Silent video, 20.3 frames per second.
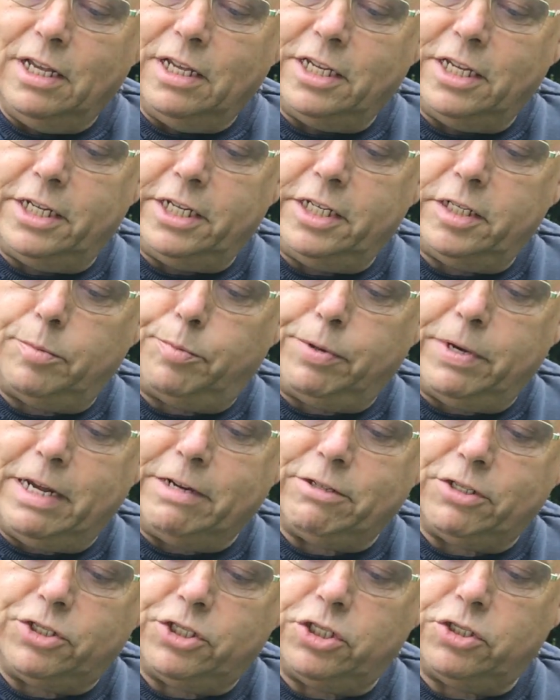you need a
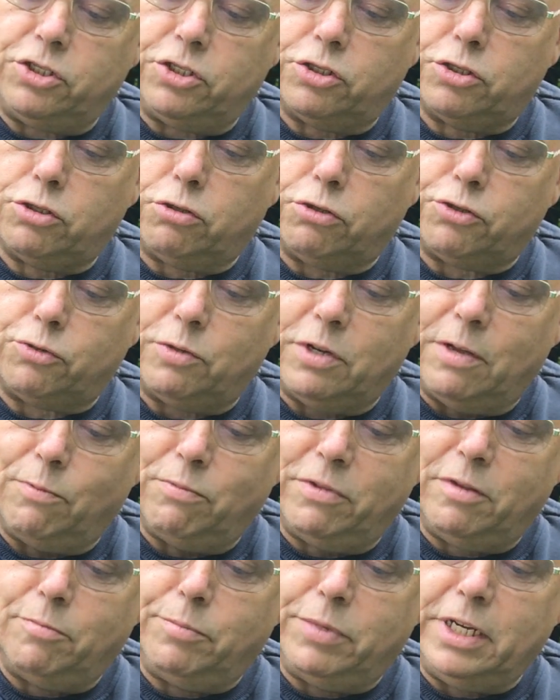pair of scissors, because
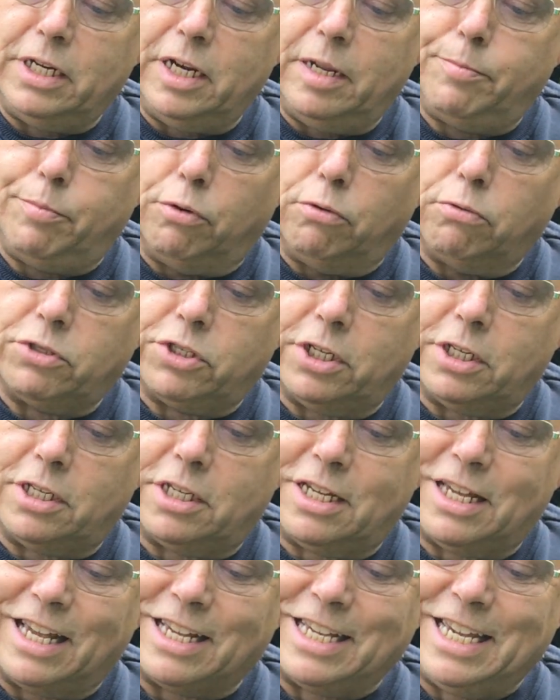with them being lip hooked, it
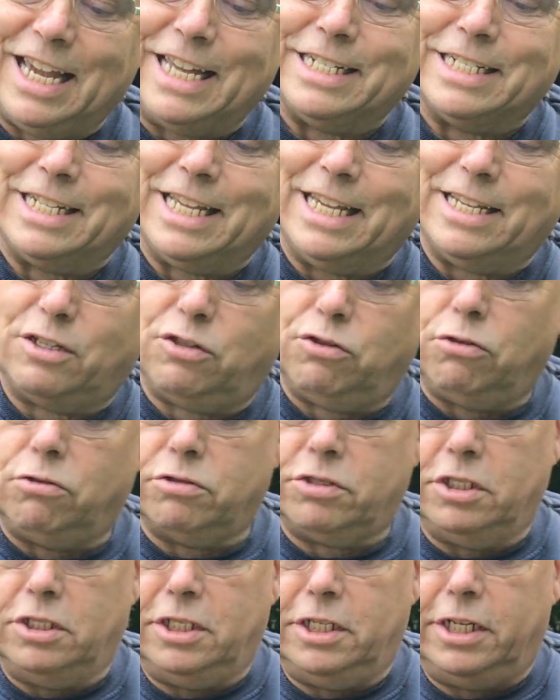can get
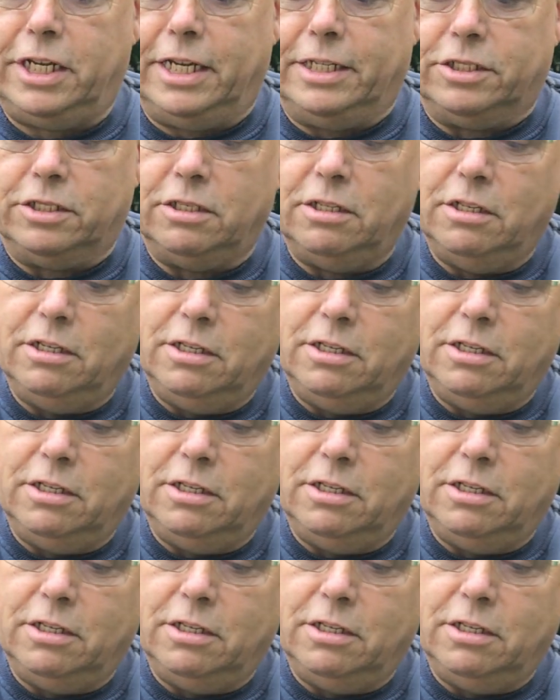caught in your net,